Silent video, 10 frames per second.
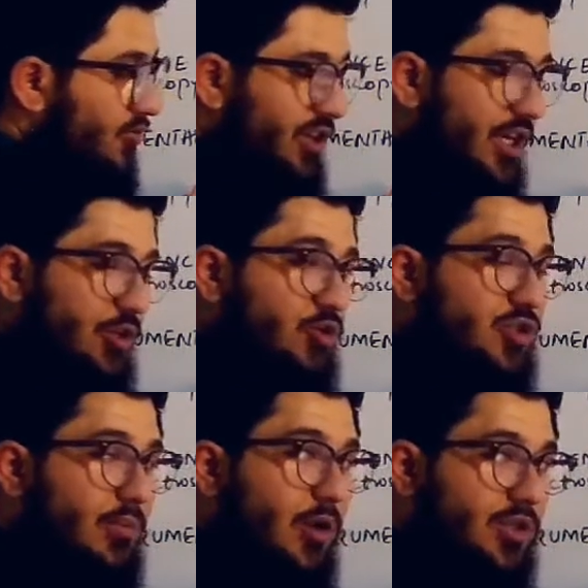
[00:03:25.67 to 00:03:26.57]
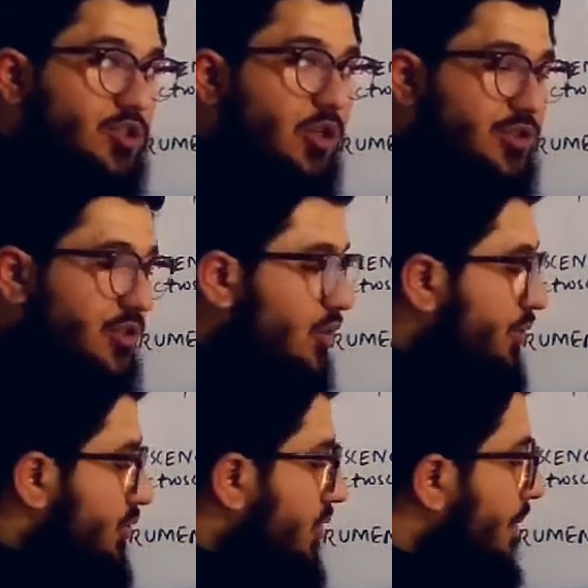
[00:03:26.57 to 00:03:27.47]
We can use some other sources
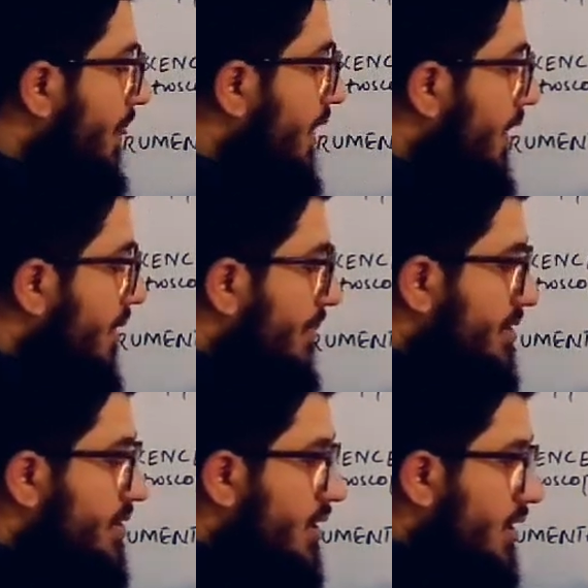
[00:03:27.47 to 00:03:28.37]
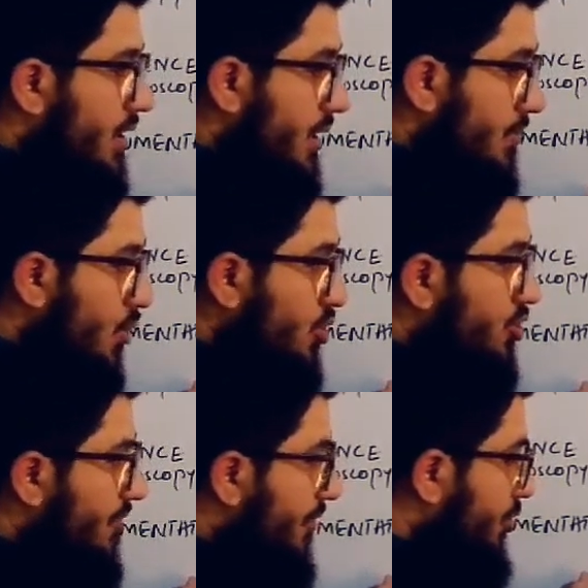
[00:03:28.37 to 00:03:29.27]
also, but
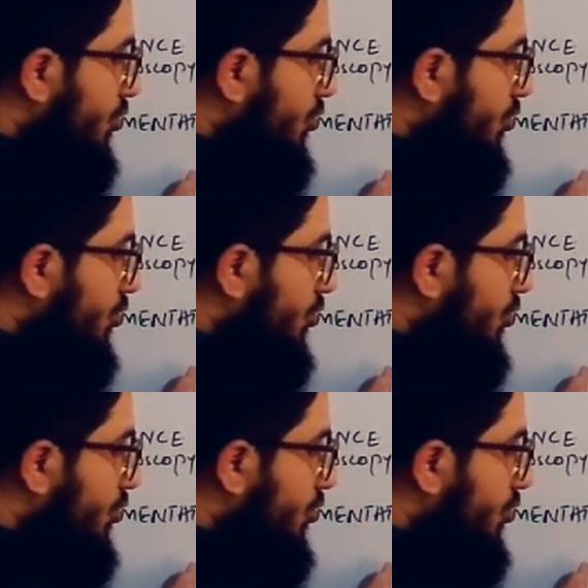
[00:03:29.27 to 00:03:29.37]
most often